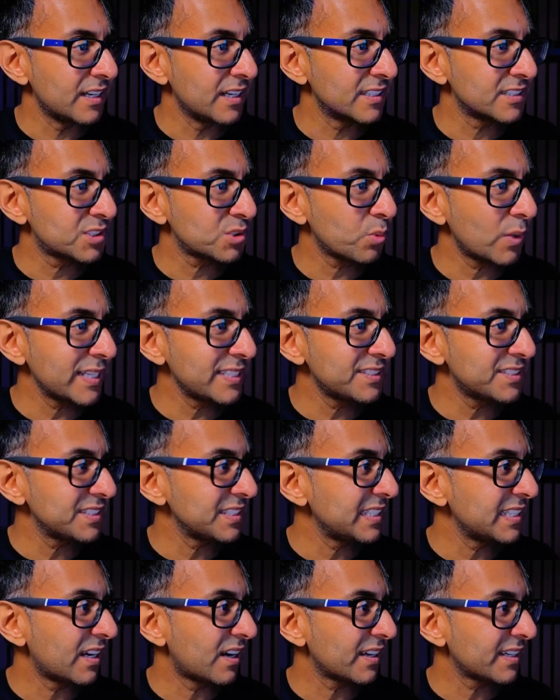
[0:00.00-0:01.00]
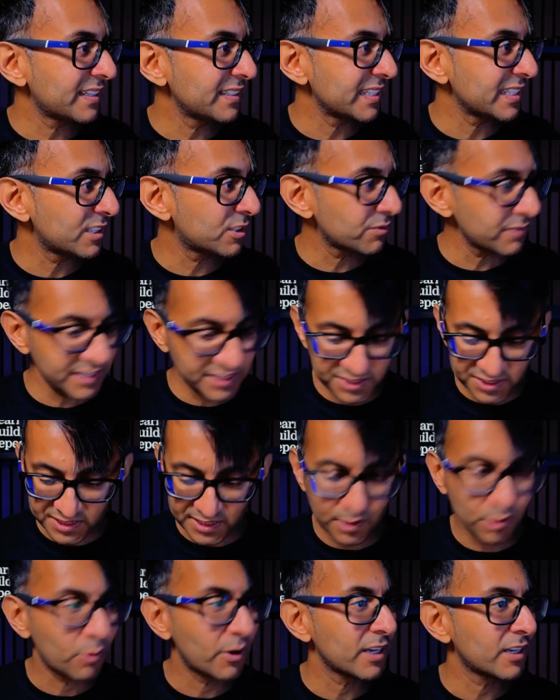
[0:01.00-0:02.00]
20, I can increase it,
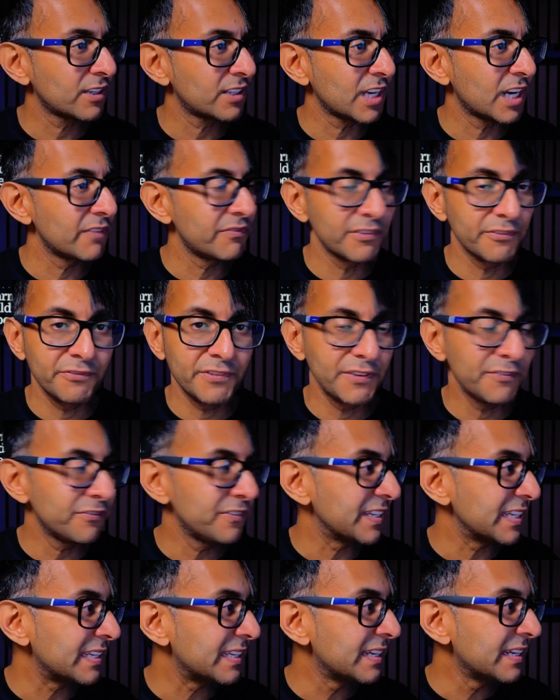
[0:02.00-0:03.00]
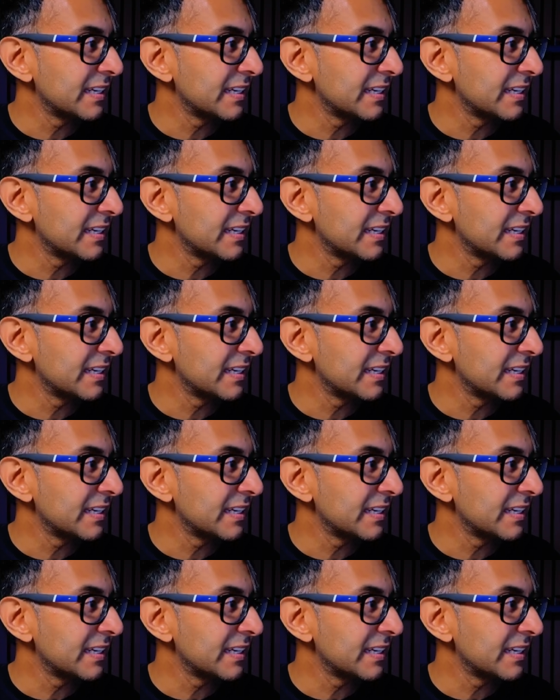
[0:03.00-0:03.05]
or I could go for 50.